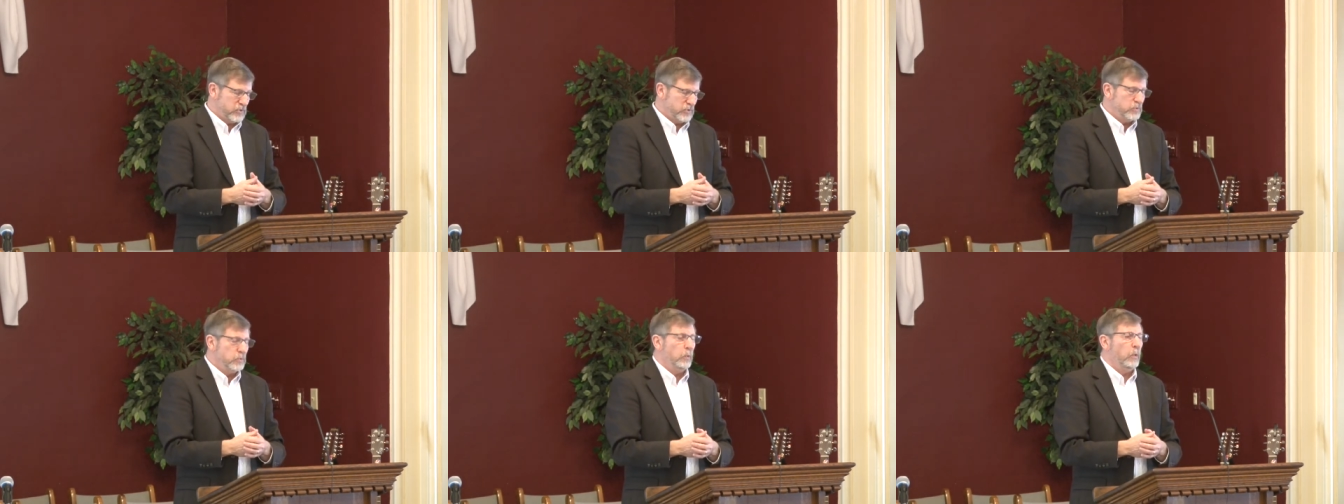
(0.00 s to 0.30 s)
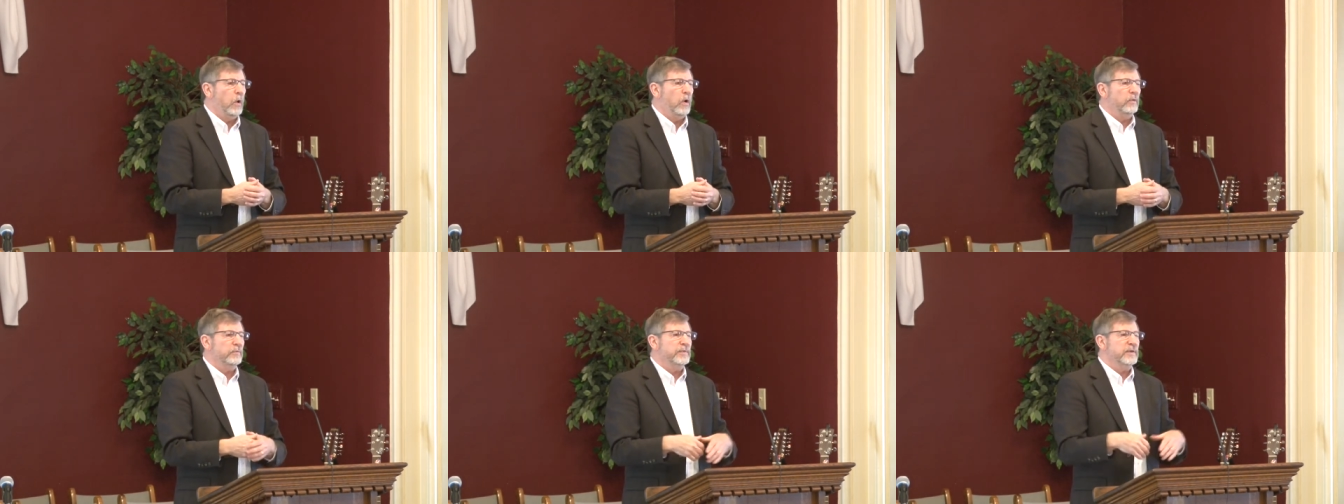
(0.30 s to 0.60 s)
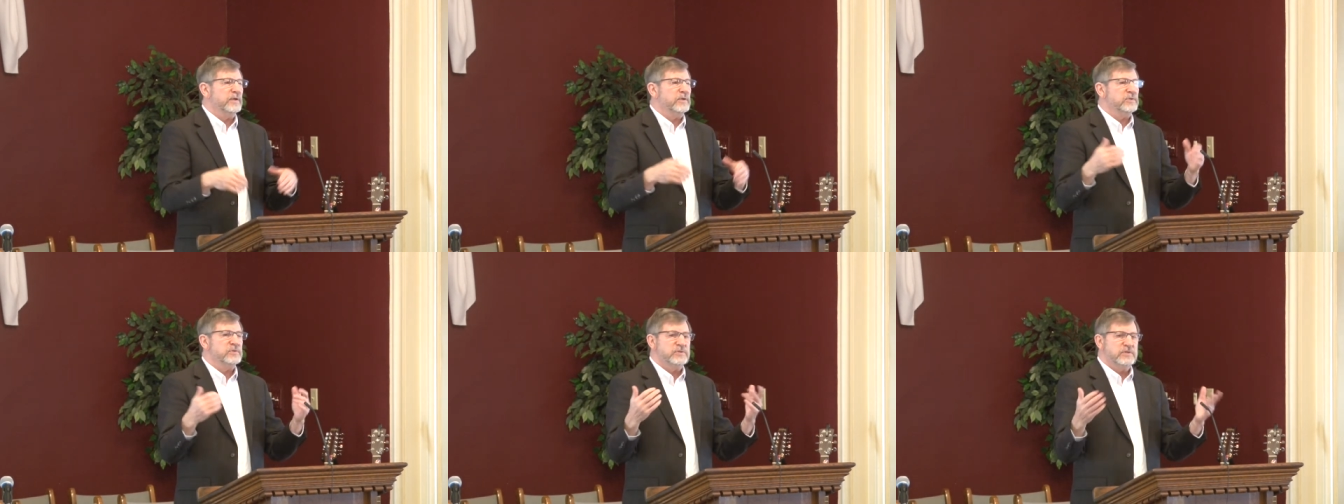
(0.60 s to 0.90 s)
do all
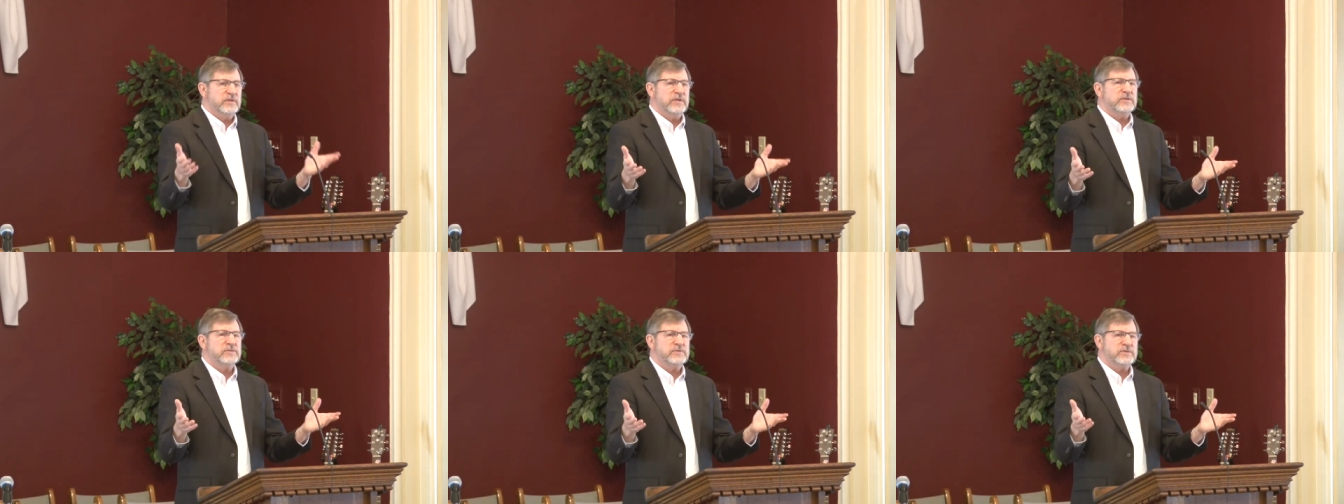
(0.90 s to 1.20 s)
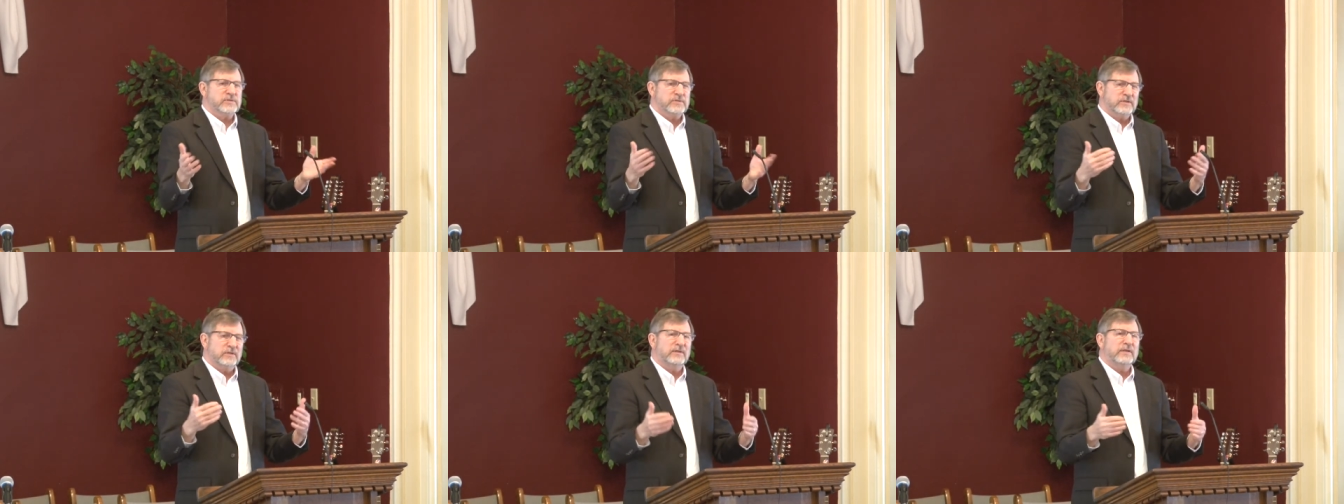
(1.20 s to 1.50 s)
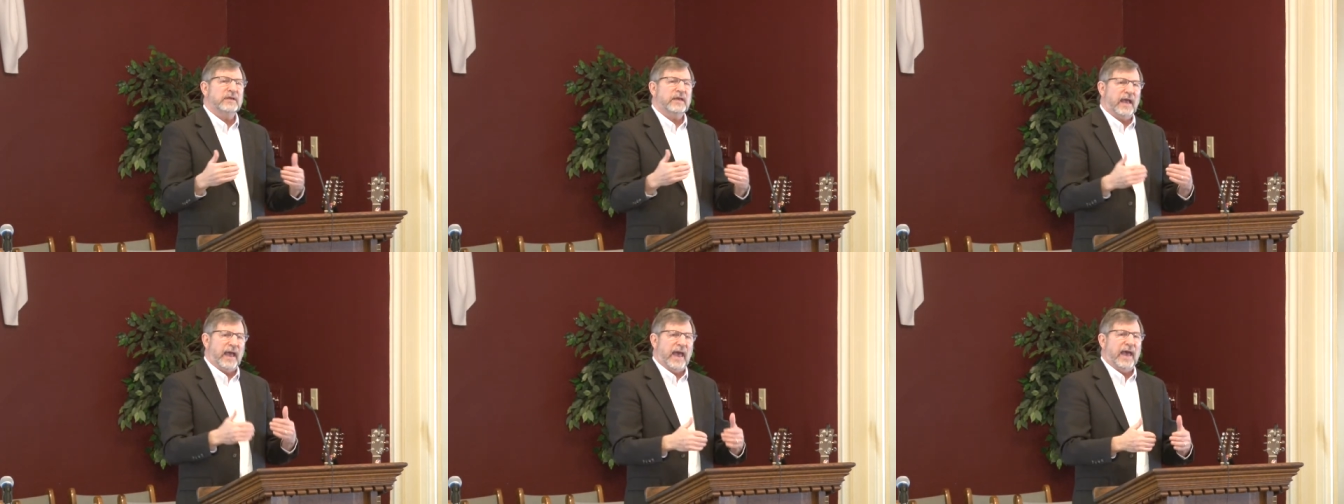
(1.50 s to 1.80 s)
things
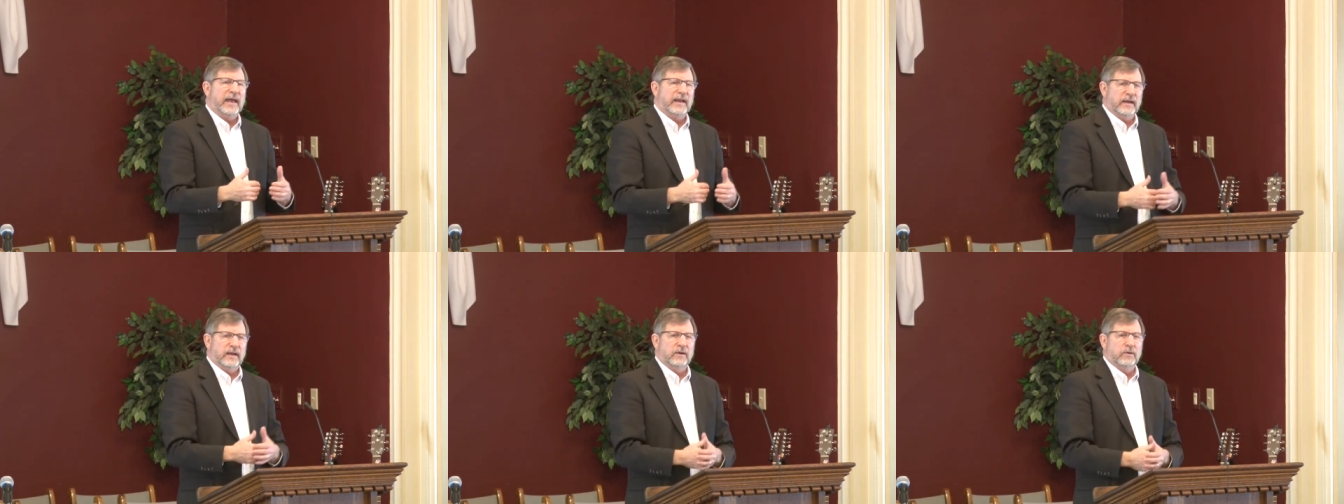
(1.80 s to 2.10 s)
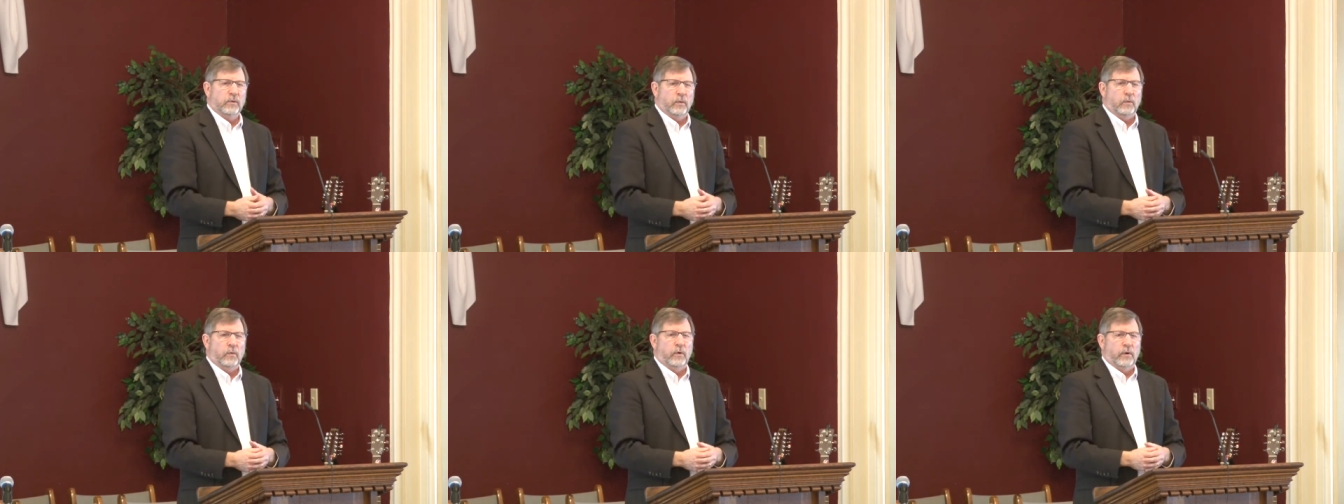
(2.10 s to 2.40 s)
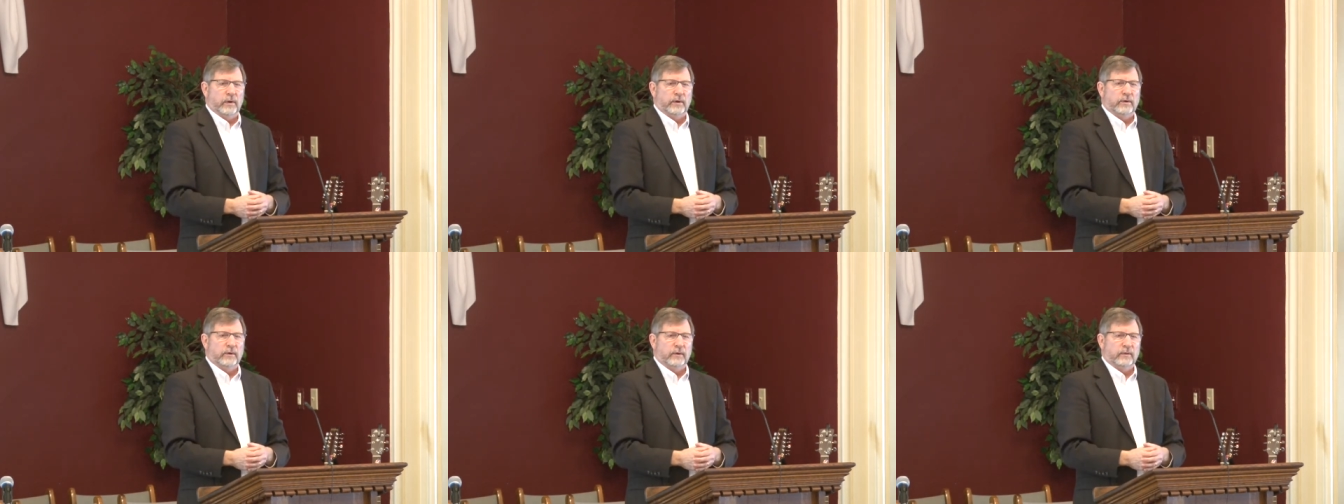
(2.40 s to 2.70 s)
decently and in
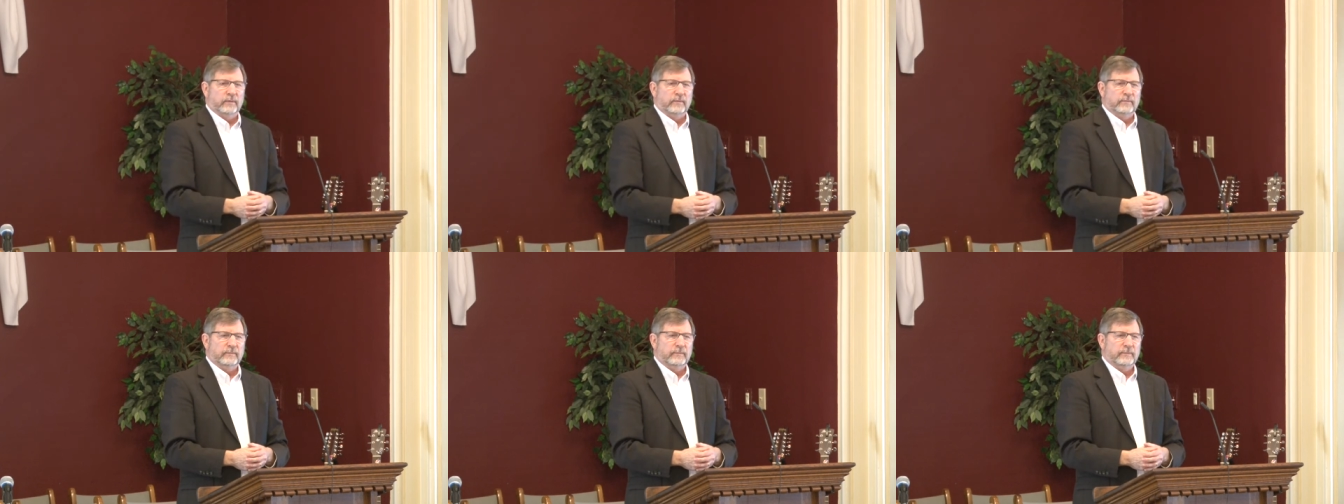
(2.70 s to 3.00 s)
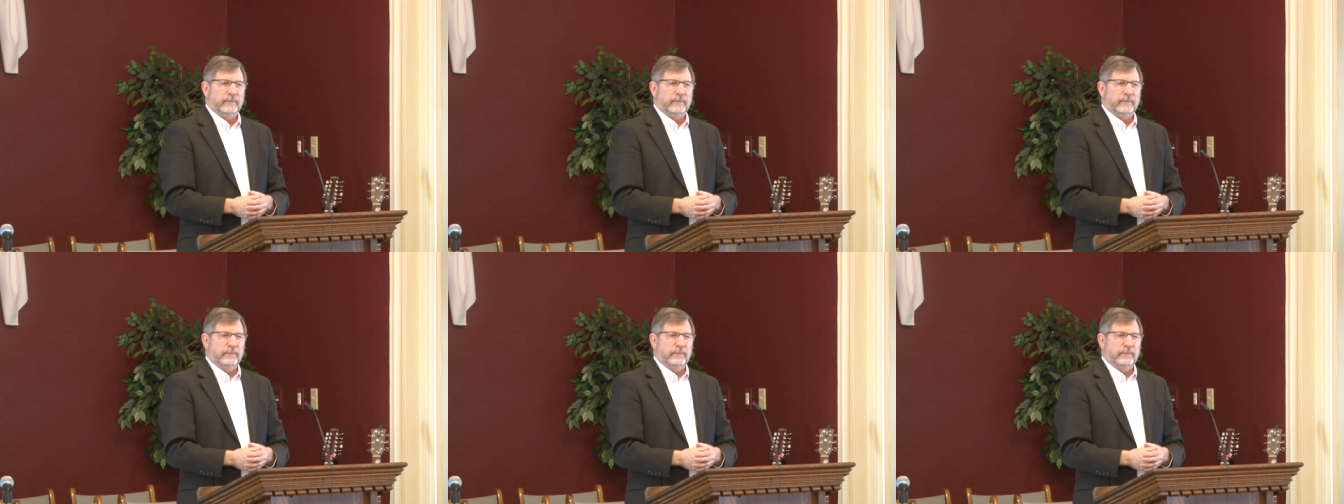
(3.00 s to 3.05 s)
order.